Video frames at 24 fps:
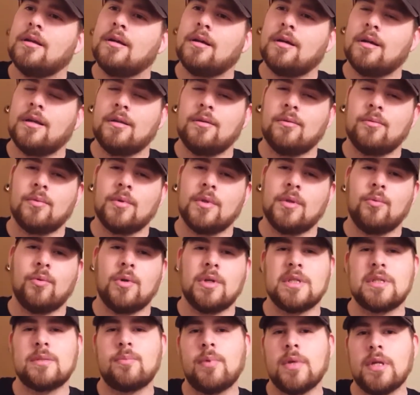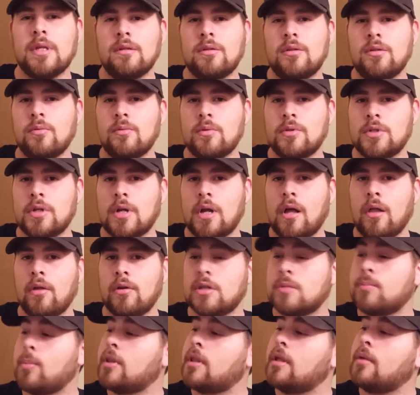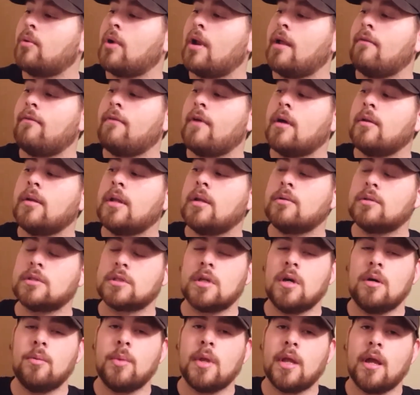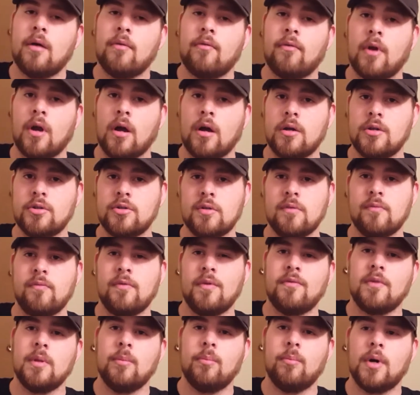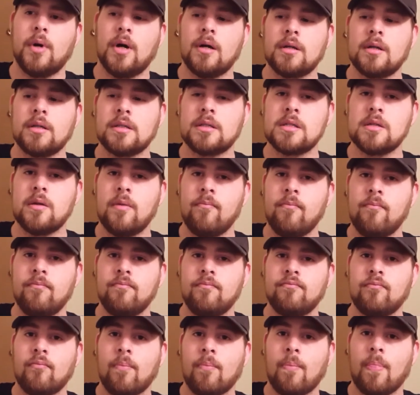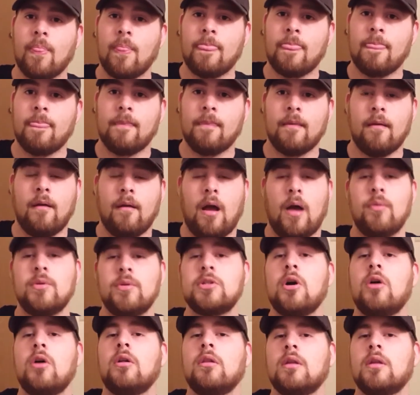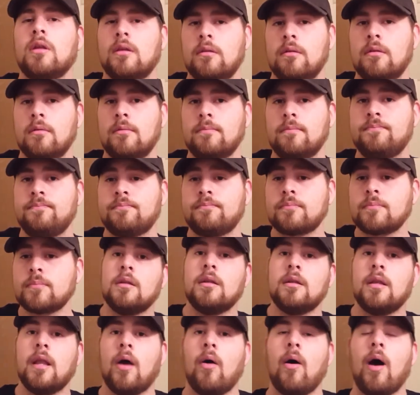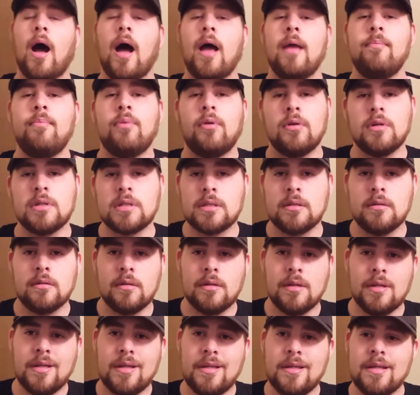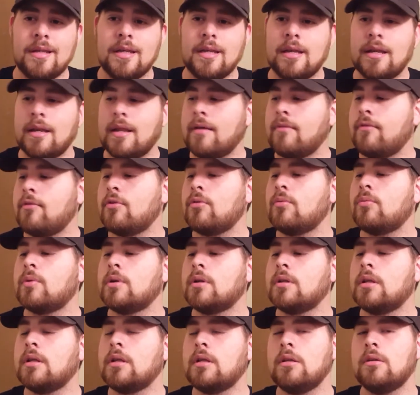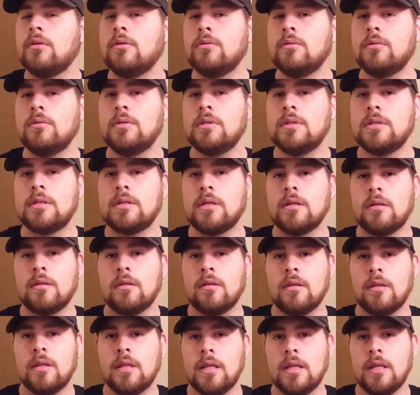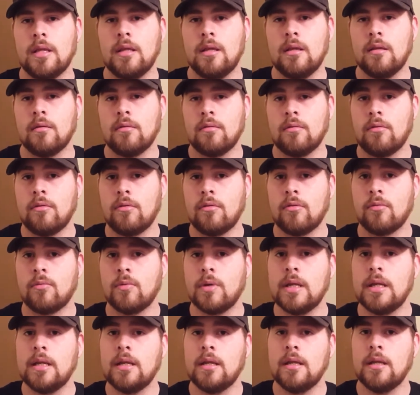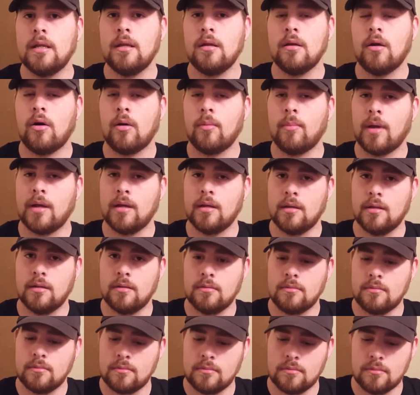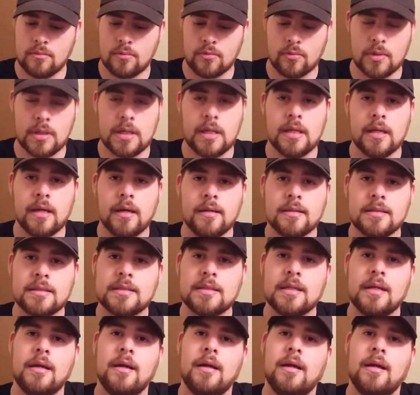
I don't really want to spend $200. But then when I found out it was coming out for 150 bucks, I was all in. Now, I personally never really used the 3D on my 3DS.